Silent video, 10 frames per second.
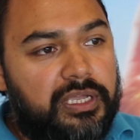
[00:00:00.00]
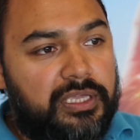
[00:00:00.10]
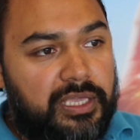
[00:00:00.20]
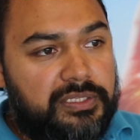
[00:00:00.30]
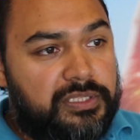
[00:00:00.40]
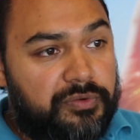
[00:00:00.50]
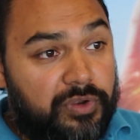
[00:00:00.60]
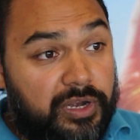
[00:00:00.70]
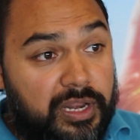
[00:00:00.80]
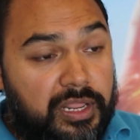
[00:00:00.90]
uh, gains that we
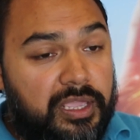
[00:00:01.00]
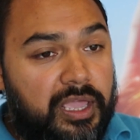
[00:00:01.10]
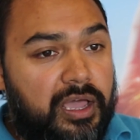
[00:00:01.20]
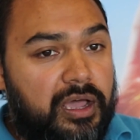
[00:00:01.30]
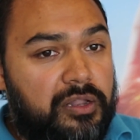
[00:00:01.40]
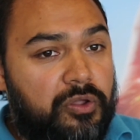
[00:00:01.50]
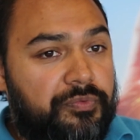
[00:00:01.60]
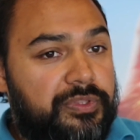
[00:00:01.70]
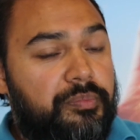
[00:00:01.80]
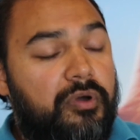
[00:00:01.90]
are getting uh, along
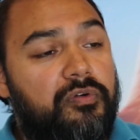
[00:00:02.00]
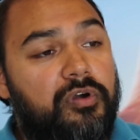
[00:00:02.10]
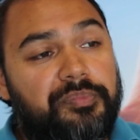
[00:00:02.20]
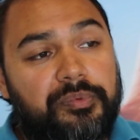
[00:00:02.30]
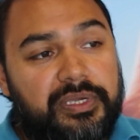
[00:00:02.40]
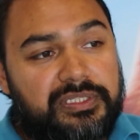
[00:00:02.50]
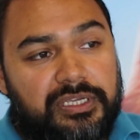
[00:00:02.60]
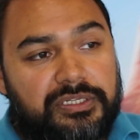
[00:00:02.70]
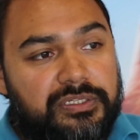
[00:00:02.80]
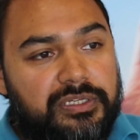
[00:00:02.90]
with the power
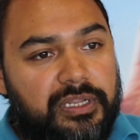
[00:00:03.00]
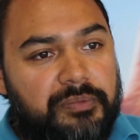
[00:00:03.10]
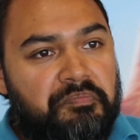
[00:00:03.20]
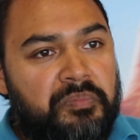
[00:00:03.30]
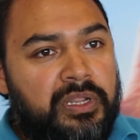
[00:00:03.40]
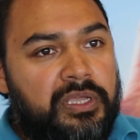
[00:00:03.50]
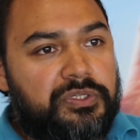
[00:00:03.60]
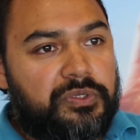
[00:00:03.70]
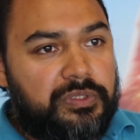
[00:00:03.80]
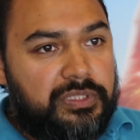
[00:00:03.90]
optimization. Then,
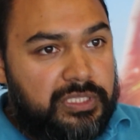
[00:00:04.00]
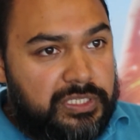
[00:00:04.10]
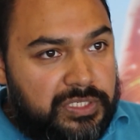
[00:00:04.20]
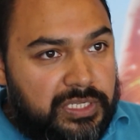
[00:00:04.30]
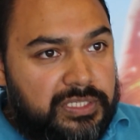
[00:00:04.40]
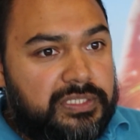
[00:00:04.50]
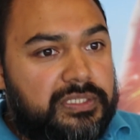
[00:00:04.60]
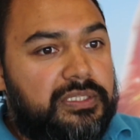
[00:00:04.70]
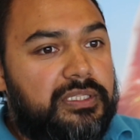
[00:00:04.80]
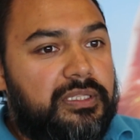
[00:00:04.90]
so this
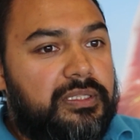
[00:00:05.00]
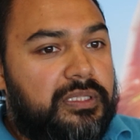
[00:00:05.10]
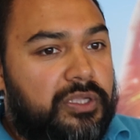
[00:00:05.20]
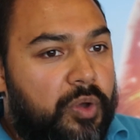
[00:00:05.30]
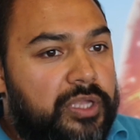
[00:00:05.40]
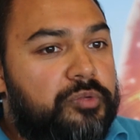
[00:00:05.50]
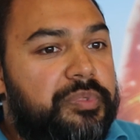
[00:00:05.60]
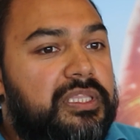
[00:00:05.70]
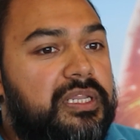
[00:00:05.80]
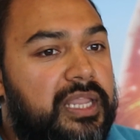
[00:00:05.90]
is going to be
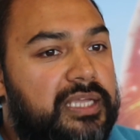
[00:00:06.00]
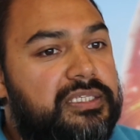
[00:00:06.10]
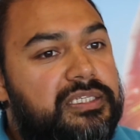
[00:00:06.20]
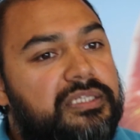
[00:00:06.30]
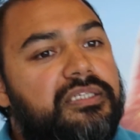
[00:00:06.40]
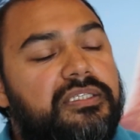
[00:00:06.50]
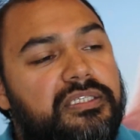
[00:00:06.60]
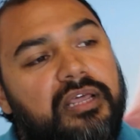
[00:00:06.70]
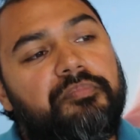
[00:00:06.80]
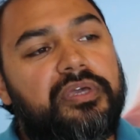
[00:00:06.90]
the next
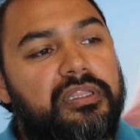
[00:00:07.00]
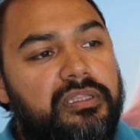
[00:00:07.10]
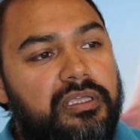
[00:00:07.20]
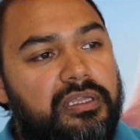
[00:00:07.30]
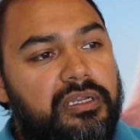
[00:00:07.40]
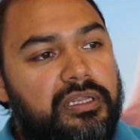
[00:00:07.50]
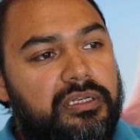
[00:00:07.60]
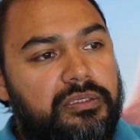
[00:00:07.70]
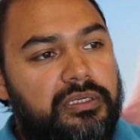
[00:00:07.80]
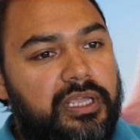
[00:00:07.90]
step in, in,
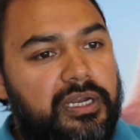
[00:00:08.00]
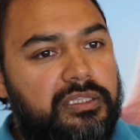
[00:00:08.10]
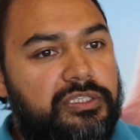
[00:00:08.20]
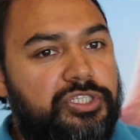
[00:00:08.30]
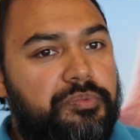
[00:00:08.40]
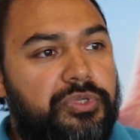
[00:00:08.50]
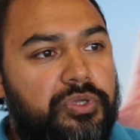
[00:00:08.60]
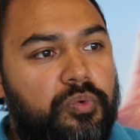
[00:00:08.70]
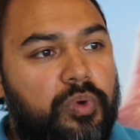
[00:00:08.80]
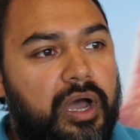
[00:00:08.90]
in getting the
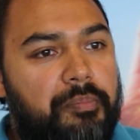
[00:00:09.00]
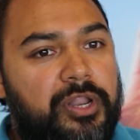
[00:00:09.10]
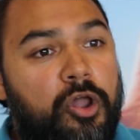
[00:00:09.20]
GPU up a